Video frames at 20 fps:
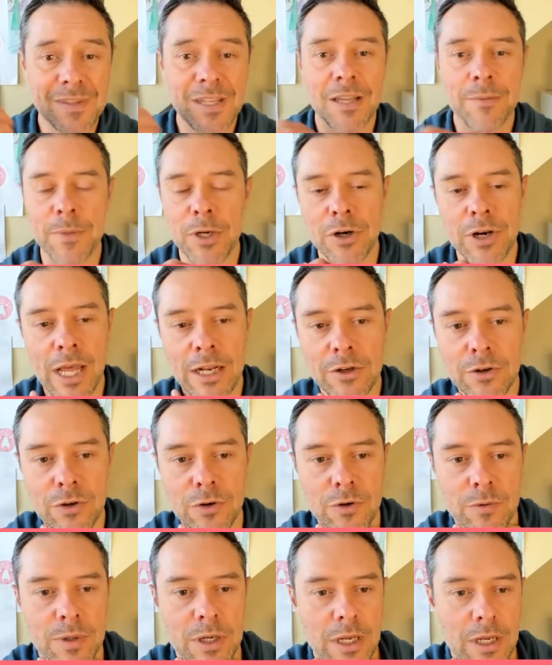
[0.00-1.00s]
But you're not a
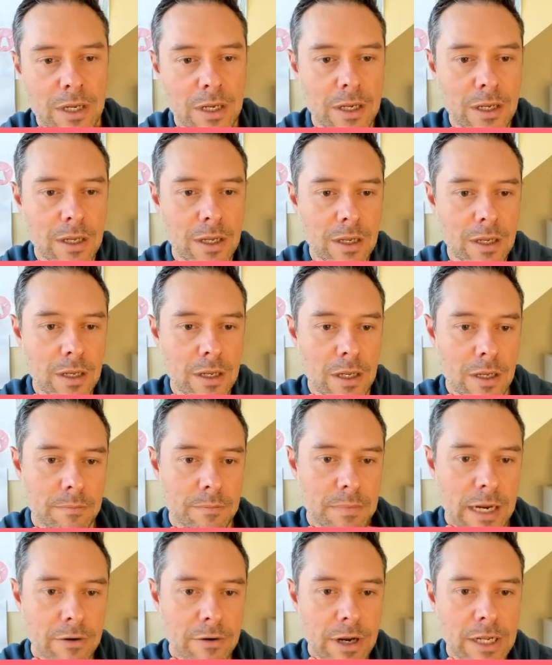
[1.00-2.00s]
noob.
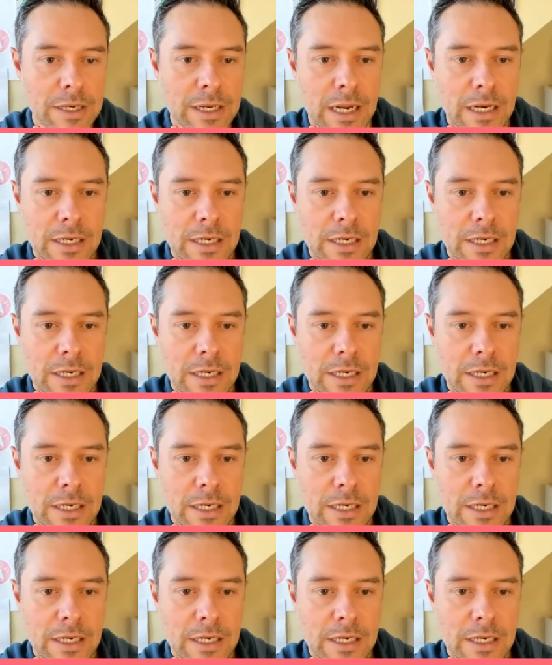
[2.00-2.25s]
Migrated